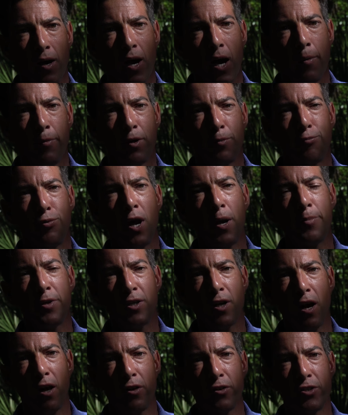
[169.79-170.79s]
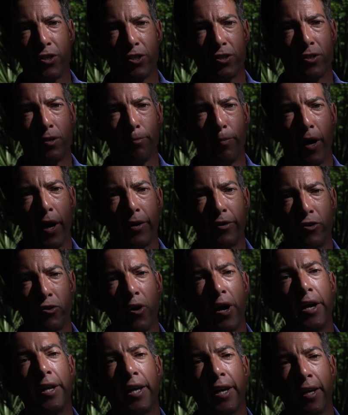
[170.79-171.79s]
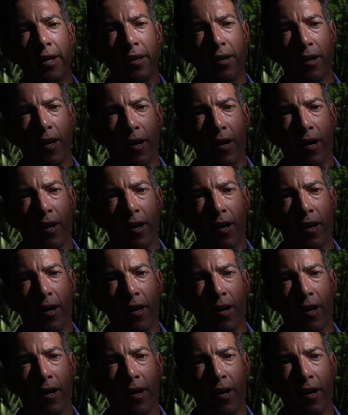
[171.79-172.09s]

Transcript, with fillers: I'm a primatologist by training.